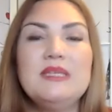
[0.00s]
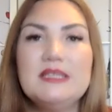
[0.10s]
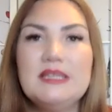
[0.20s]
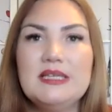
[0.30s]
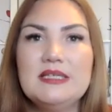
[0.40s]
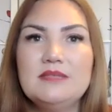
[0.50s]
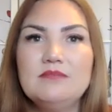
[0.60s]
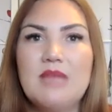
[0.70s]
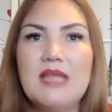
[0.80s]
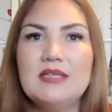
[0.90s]
business.
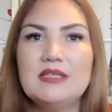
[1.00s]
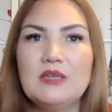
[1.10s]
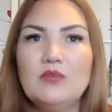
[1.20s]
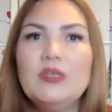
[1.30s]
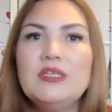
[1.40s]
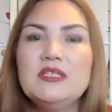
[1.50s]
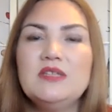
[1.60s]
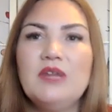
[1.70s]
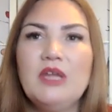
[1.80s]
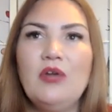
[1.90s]
And say, what is
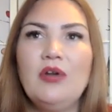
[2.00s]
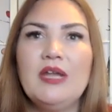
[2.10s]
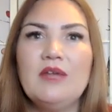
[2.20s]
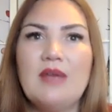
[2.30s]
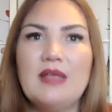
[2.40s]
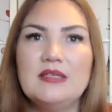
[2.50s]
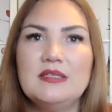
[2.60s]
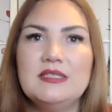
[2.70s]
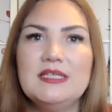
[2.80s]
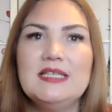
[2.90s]
the recurring event
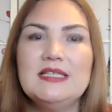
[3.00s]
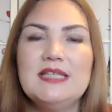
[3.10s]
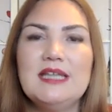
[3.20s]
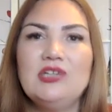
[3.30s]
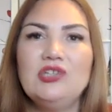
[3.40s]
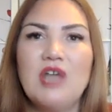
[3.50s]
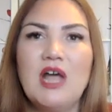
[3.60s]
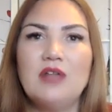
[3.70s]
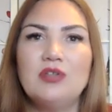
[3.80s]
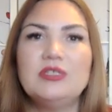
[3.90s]
since their
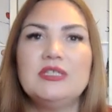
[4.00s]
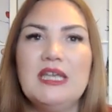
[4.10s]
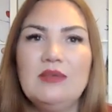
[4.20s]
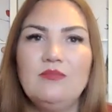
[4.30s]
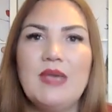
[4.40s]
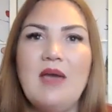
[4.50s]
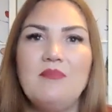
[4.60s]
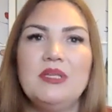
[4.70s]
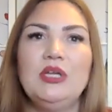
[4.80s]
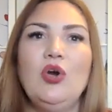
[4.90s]
childhoods keep
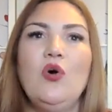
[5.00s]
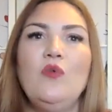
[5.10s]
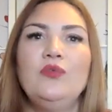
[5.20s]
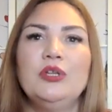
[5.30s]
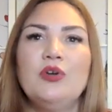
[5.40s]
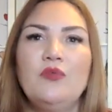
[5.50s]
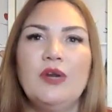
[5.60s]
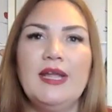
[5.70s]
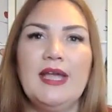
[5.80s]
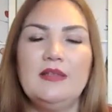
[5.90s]
happening over and over
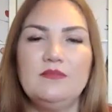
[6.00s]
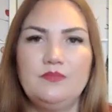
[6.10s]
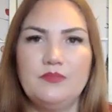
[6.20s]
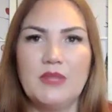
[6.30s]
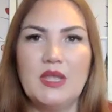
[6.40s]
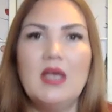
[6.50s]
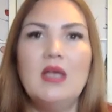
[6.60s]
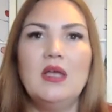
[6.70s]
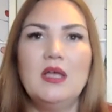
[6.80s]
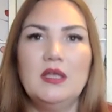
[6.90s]
again?
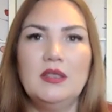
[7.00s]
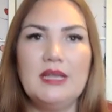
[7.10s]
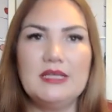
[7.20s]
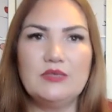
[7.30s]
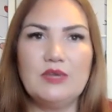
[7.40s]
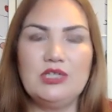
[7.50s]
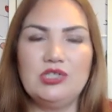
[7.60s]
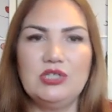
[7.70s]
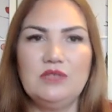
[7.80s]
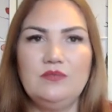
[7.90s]
Next
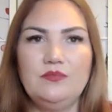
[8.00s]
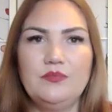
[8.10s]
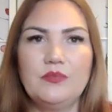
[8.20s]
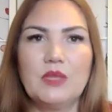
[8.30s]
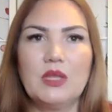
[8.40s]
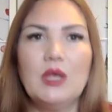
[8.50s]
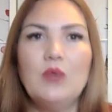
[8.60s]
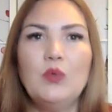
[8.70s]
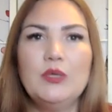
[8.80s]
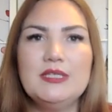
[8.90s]
question.
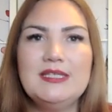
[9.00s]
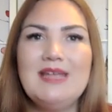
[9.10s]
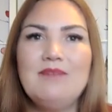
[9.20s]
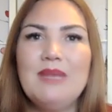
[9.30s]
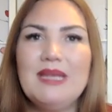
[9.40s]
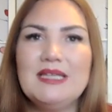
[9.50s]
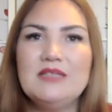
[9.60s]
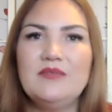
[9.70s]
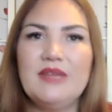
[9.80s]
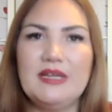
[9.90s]
What is their
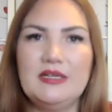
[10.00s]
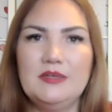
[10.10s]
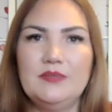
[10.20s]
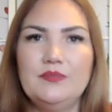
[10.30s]
biggest fear?